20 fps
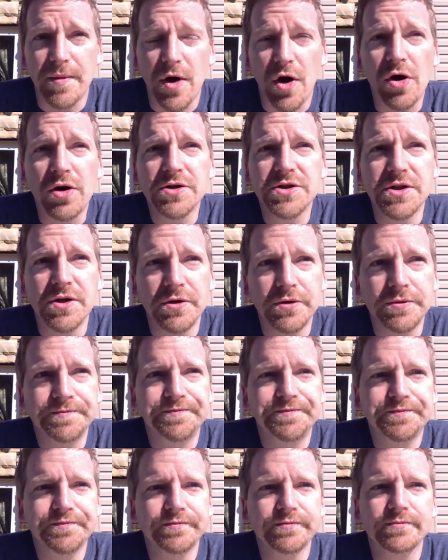Also,
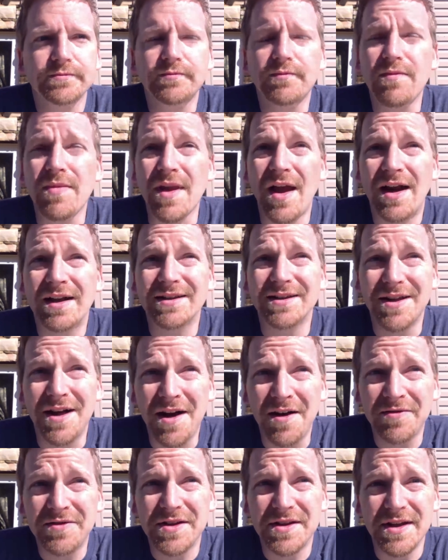I
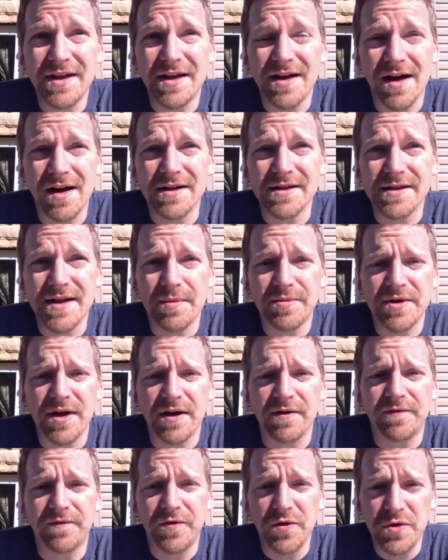loved the concept
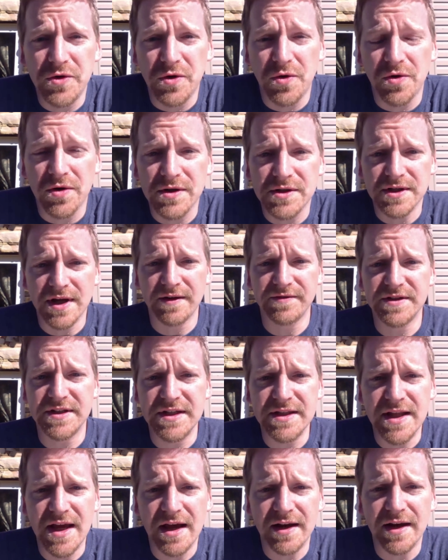of food courts. I've
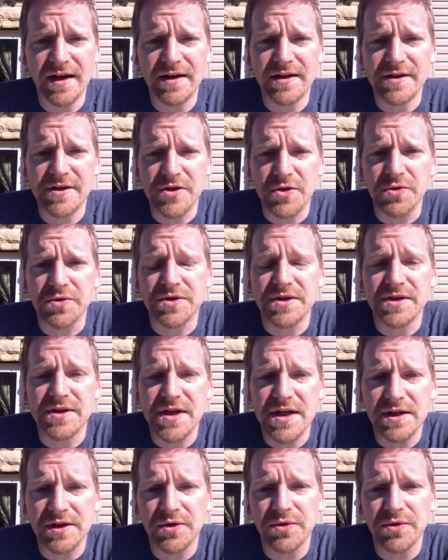seen that in schools in St.